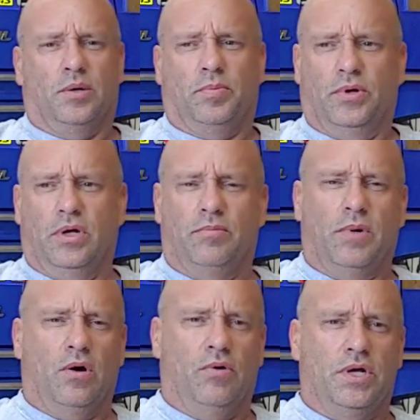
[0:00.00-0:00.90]
put up
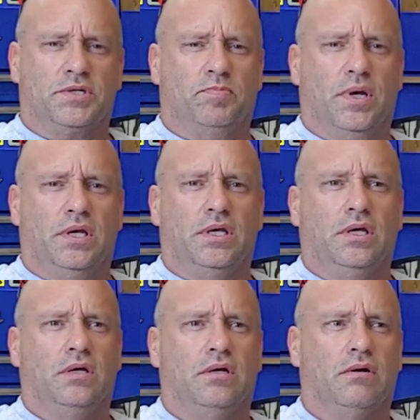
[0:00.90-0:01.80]
OSB
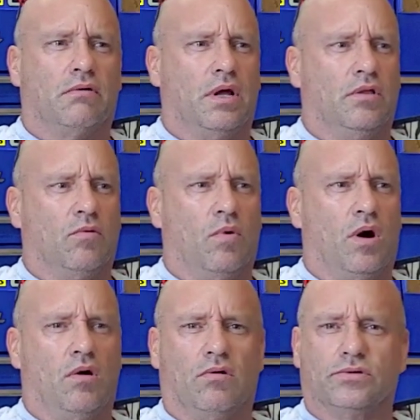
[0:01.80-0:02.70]
around the
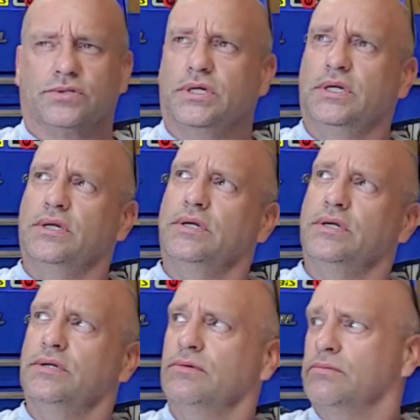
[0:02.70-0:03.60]
walls,
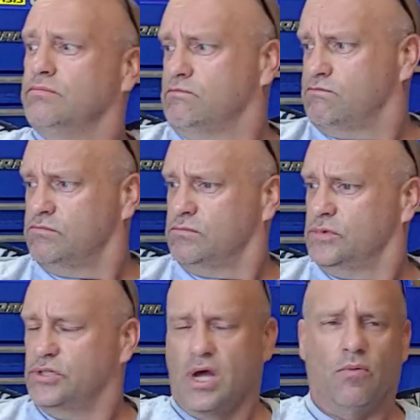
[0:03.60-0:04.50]
and
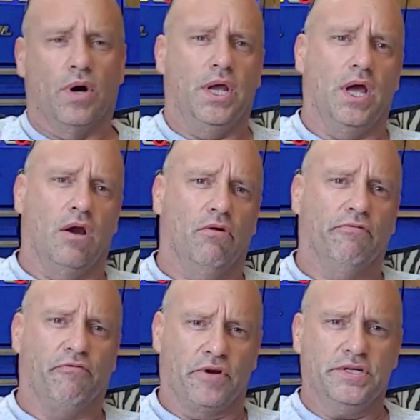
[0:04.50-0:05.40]
that way I don't
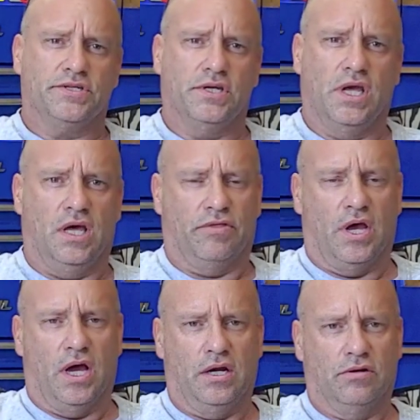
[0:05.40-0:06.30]
freeze to death
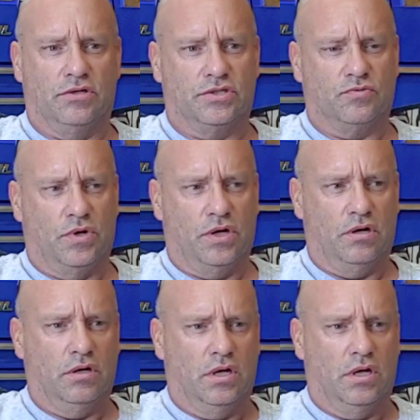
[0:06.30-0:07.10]
out here this winter.